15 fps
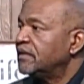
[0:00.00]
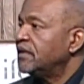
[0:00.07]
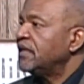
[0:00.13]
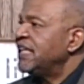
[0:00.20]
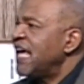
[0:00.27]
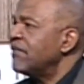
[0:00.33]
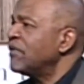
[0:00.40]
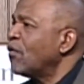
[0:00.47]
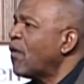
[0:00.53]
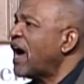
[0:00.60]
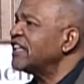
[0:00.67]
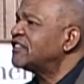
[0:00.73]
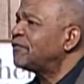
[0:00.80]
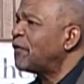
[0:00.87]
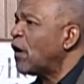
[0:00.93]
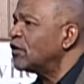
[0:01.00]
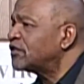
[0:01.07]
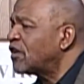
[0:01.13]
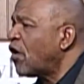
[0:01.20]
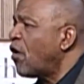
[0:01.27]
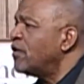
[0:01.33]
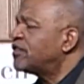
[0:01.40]
You ever watch folks
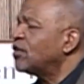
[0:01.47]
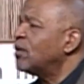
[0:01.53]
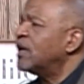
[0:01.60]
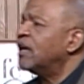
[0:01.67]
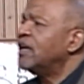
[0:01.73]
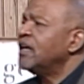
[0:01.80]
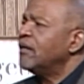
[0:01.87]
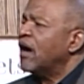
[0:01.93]
go into a